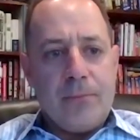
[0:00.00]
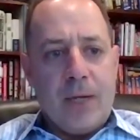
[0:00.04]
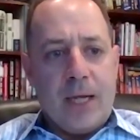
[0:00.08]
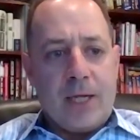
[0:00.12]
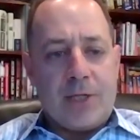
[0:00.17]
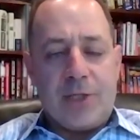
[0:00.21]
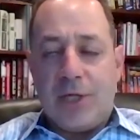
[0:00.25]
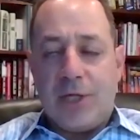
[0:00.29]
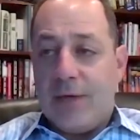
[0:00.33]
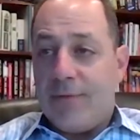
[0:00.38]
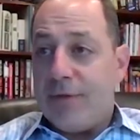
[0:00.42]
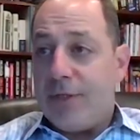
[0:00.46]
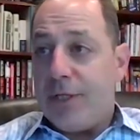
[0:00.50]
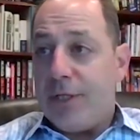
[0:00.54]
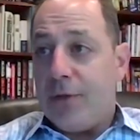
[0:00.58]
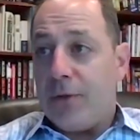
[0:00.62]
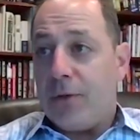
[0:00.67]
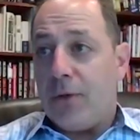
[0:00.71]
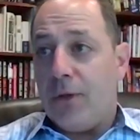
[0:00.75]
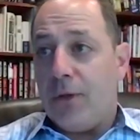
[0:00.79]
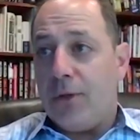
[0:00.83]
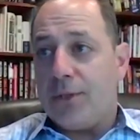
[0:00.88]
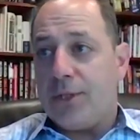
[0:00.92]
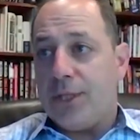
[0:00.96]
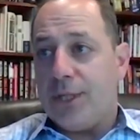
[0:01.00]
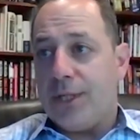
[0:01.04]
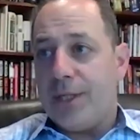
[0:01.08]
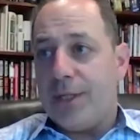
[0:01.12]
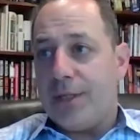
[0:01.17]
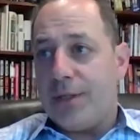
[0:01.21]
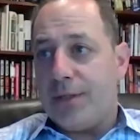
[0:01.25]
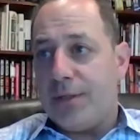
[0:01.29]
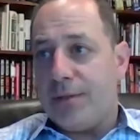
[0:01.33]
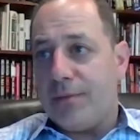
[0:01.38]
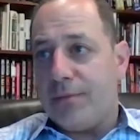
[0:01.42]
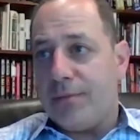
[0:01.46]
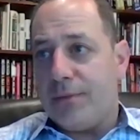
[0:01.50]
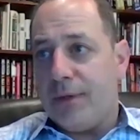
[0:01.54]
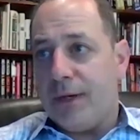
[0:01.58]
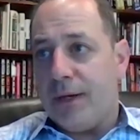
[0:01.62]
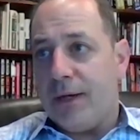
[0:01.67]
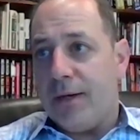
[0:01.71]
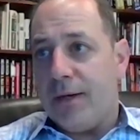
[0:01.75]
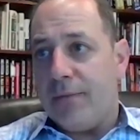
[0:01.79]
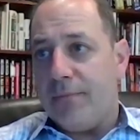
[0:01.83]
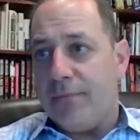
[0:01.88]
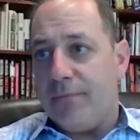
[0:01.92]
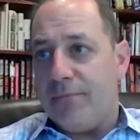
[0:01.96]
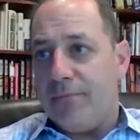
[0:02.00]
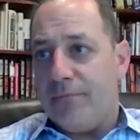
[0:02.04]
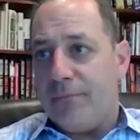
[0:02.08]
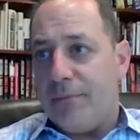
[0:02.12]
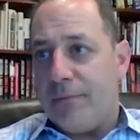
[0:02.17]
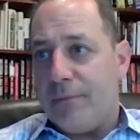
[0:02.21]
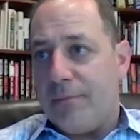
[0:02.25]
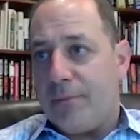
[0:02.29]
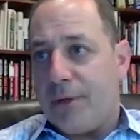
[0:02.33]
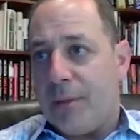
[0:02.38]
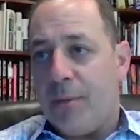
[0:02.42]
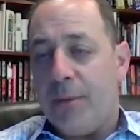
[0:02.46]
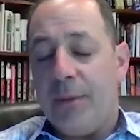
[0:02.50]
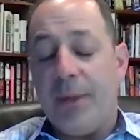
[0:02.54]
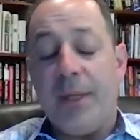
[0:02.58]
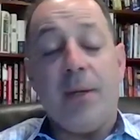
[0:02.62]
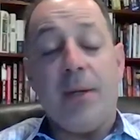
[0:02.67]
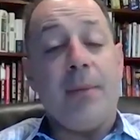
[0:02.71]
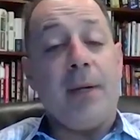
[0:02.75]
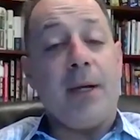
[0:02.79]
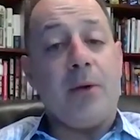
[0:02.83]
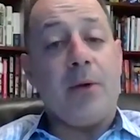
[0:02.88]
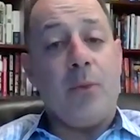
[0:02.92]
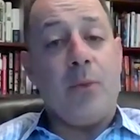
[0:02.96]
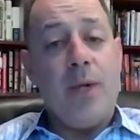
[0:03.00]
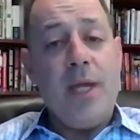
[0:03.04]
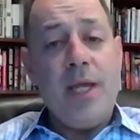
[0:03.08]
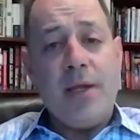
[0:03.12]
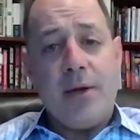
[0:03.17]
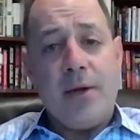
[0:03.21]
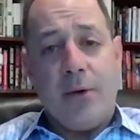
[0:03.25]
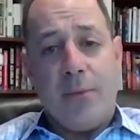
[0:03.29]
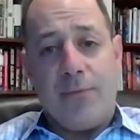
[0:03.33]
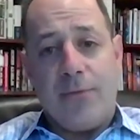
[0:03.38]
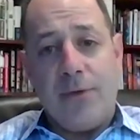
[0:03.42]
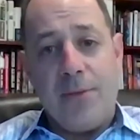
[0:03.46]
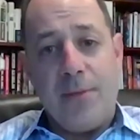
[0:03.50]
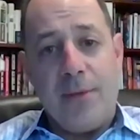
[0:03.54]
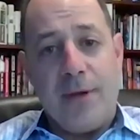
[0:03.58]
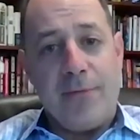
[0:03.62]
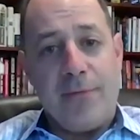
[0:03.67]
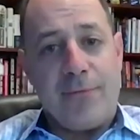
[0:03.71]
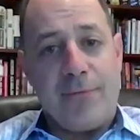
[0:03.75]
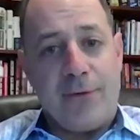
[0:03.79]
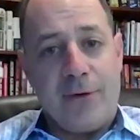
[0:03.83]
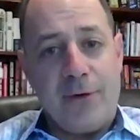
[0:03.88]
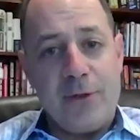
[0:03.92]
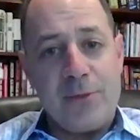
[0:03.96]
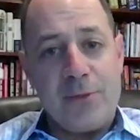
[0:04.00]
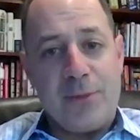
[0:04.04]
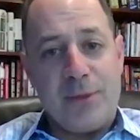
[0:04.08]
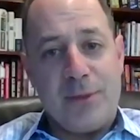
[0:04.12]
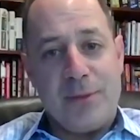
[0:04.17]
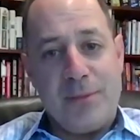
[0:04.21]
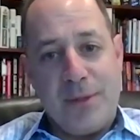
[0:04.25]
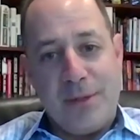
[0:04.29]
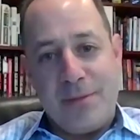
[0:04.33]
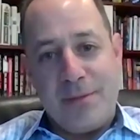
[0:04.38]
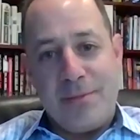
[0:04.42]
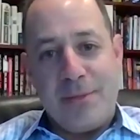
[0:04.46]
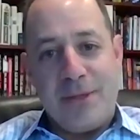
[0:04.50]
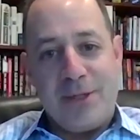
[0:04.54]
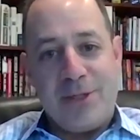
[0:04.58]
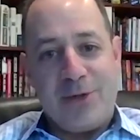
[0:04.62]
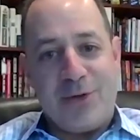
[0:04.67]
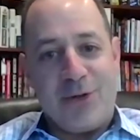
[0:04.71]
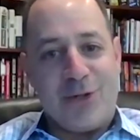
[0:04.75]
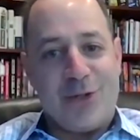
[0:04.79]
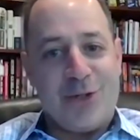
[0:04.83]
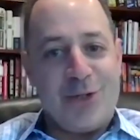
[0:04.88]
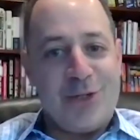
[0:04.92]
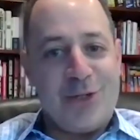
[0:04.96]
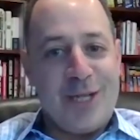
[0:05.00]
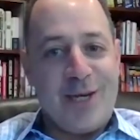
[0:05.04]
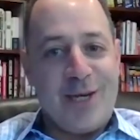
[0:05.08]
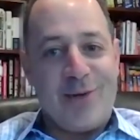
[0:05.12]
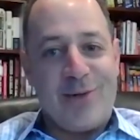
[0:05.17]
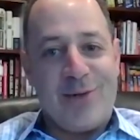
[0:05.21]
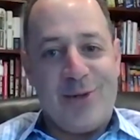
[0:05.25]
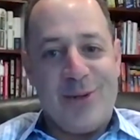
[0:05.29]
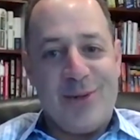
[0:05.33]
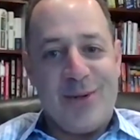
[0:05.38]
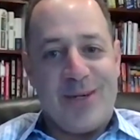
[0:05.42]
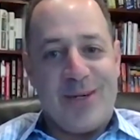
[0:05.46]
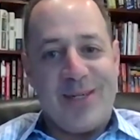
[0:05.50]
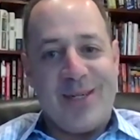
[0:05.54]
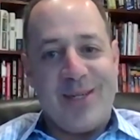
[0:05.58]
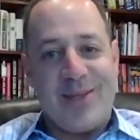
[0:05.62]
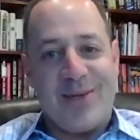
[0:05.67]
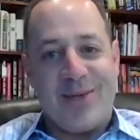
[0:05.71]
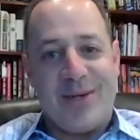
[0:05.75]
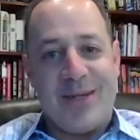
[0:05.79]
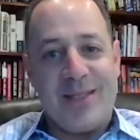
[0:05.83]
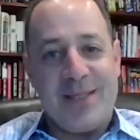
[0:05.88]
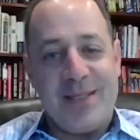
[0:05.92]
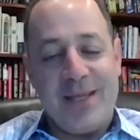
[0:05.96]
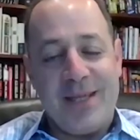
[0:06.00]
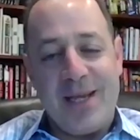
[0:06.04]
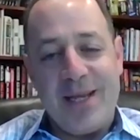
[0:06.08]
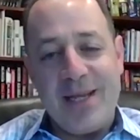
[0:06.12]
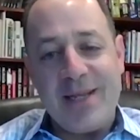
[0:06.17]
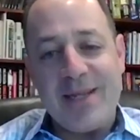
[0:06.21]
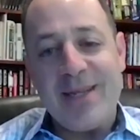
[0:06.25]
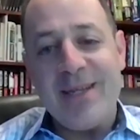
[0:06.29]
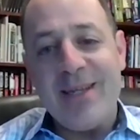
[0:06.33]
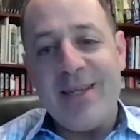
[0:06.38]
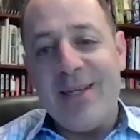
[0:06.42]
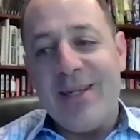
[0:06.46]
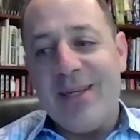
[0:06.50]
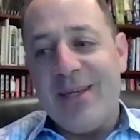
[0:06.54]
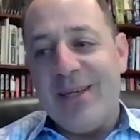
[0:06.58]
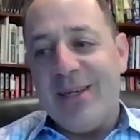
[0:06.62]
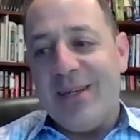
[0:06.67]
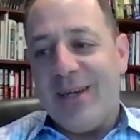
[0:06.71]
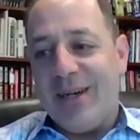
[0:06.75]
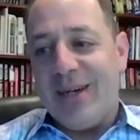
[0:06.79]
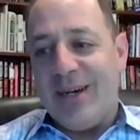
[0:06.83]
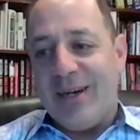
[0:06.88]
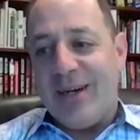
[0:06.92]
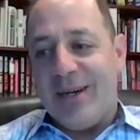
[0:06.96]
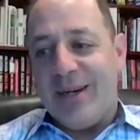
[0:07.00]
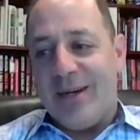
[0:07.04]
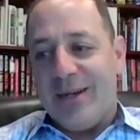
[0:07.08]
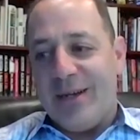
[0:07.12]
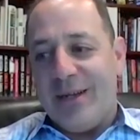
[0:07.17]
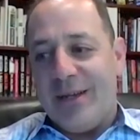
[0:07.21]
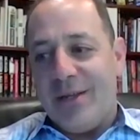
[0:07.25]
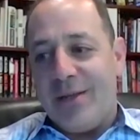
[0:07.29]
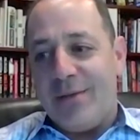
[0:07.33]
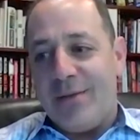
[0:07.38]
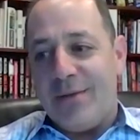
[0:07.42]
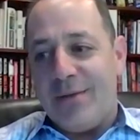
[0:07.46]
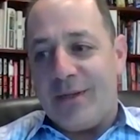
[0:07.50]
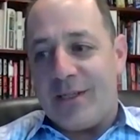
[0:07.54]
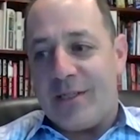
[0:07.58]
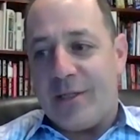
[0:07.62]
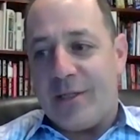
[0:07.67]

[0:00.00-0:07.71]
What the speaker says: Actually have a deal closing probably in about a week, hopefully May 1st, but it may stretch a day or two on either end of that, in